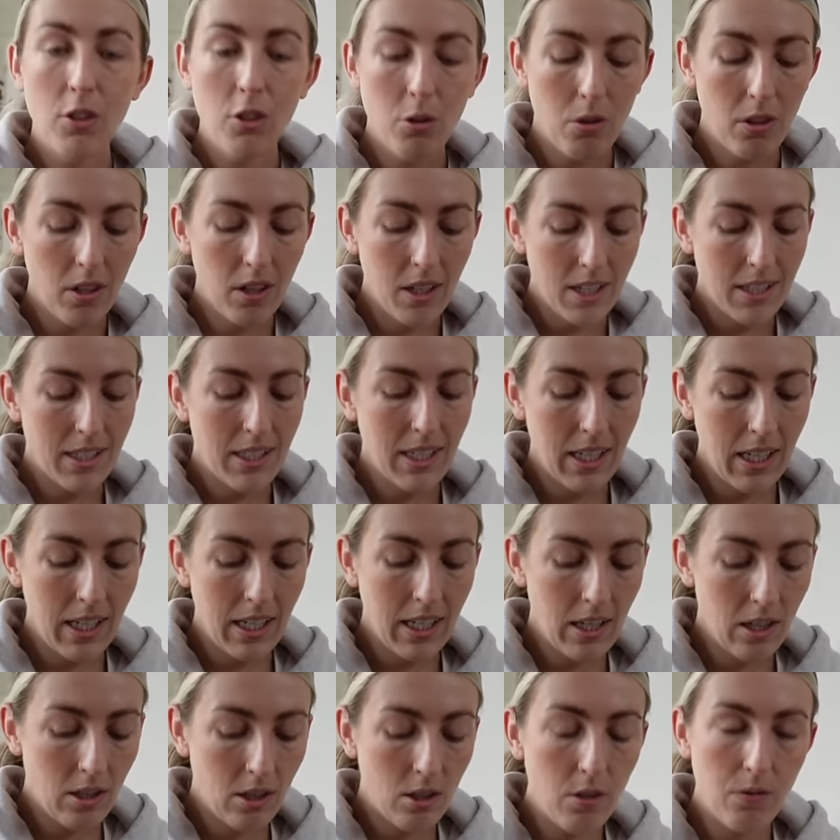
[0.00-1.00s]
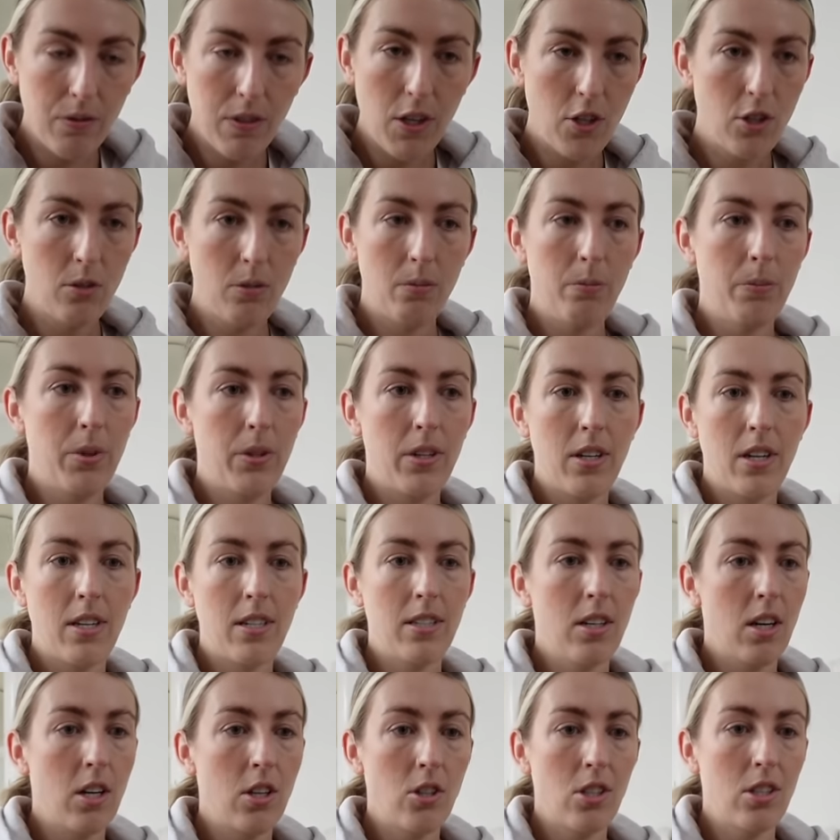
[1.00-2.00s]
quality, lovely jumpers.
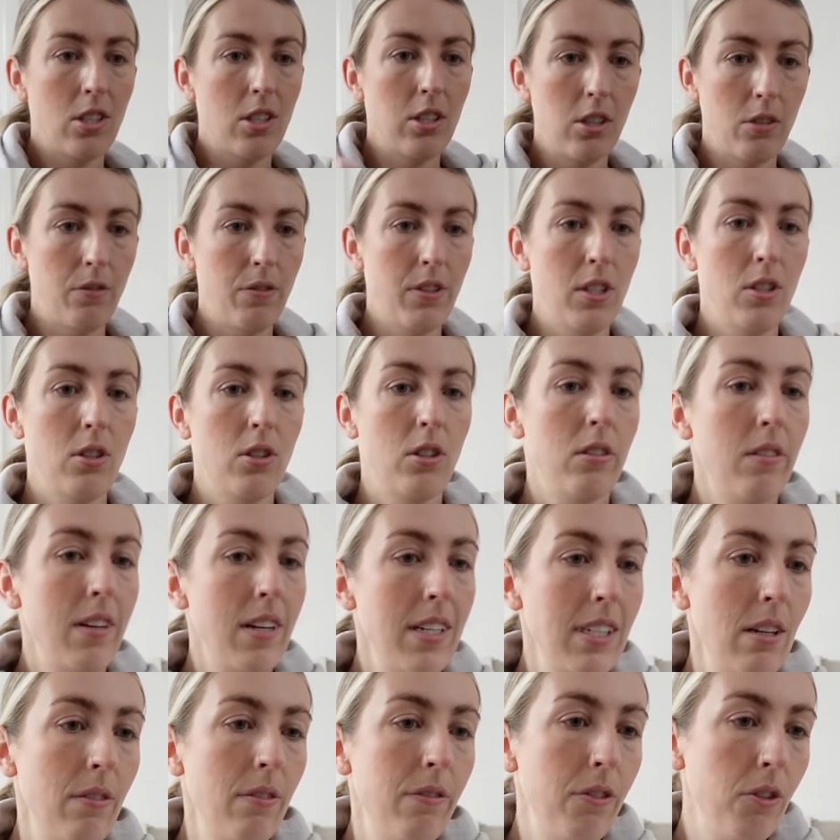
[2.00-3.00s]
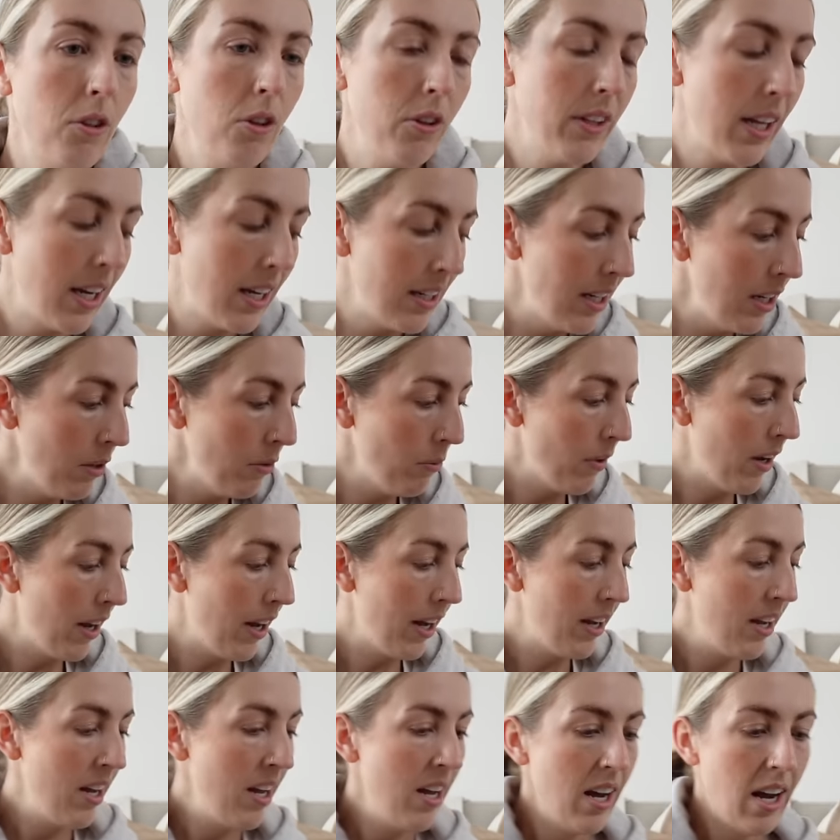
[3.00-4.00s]
I just love stories for their
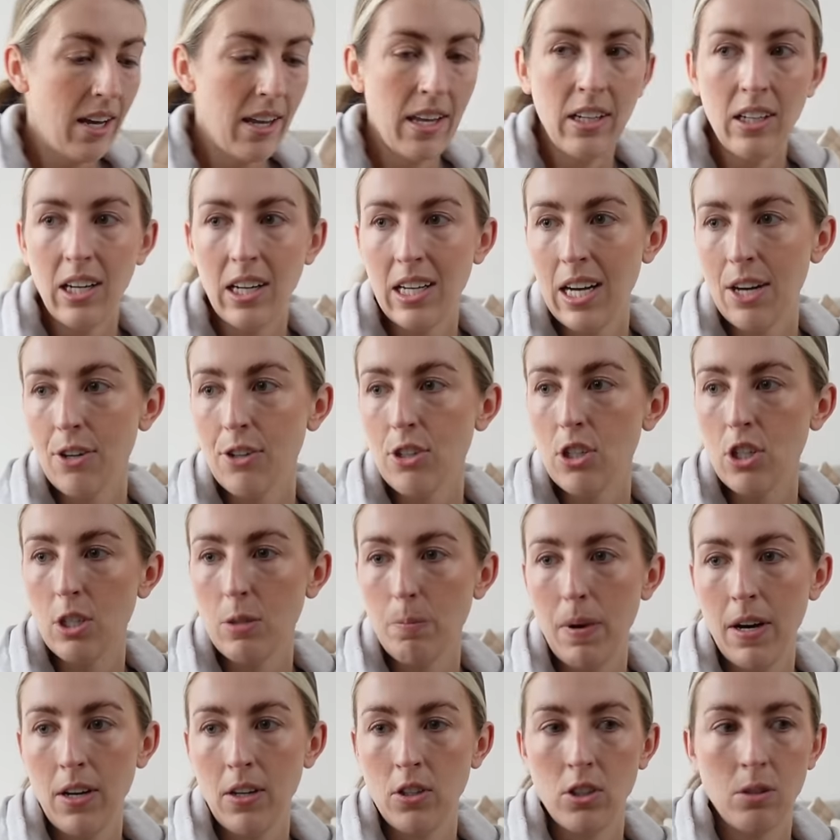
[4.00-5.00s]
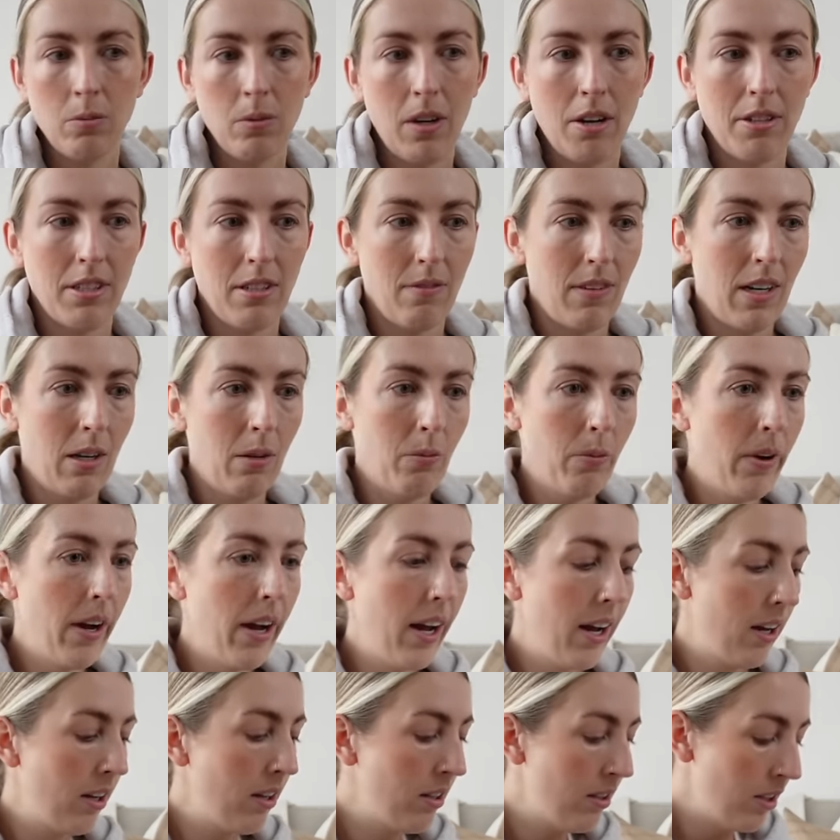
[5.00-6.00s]
knitwear. I think I literally just picked up loads of
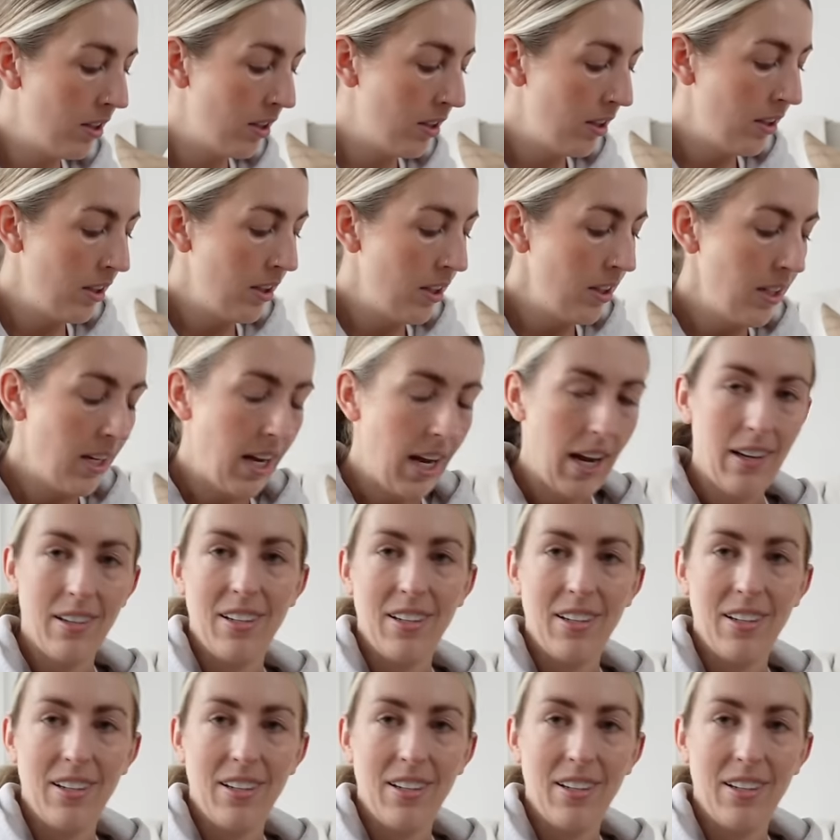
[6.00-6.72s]
knitwear yeah,